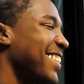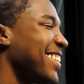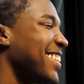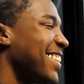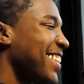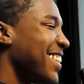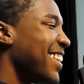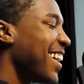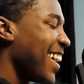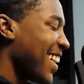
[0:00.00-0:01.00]
It's
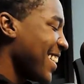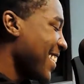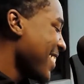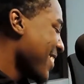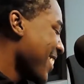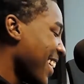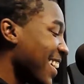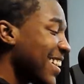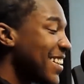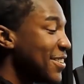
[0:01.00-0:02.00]
foreplay. I
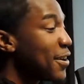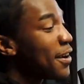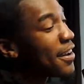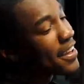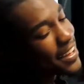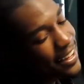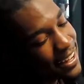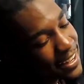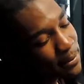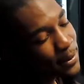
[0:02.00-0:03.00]
hear you. I
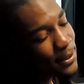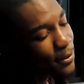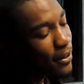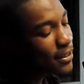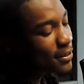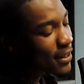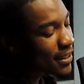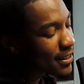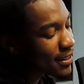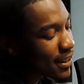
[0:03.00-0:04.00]
gotta put you on. So
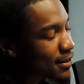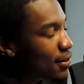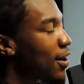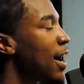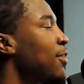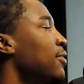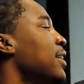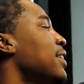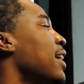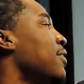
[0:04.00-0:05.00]
that's out right
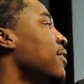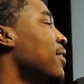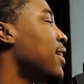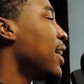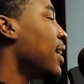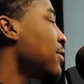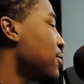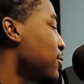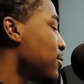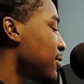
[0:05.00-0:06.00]
now on
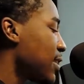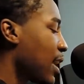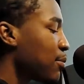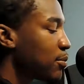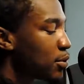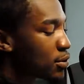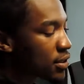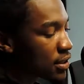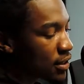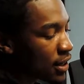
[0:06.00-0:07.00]
iTunes, Apple
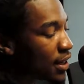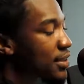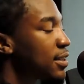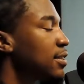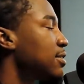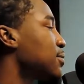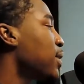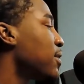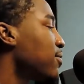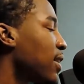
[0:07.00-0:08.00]
Music, like I said,
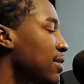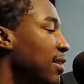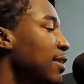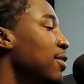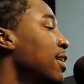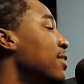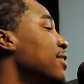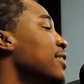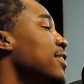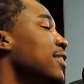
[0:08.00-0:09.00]
Spotify, Tidal, everything.
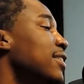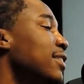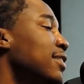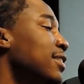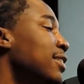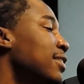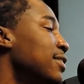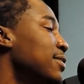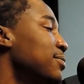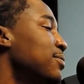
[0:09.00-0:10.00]
Okay. Yeah.
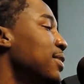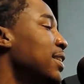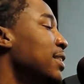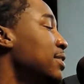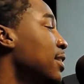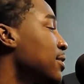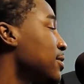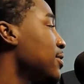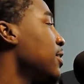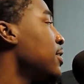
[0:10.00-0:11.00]
And that's
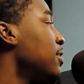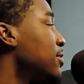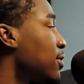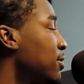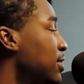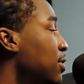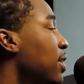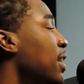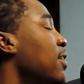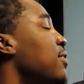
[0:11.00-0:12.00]
another single I
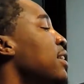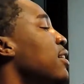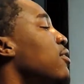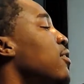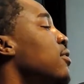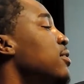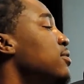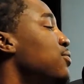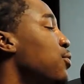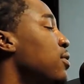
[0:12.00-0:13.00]
got out right now called
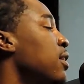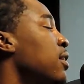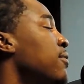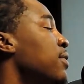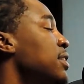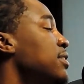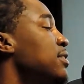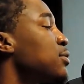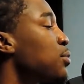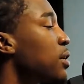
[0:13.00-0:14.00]
Vices
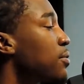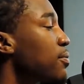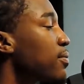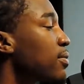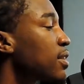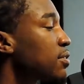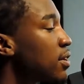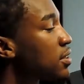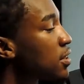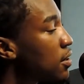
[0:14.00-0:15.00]
as well. So
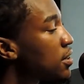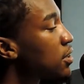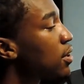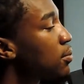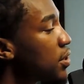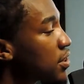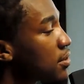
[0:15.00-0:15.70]
that's another single I'm pushing.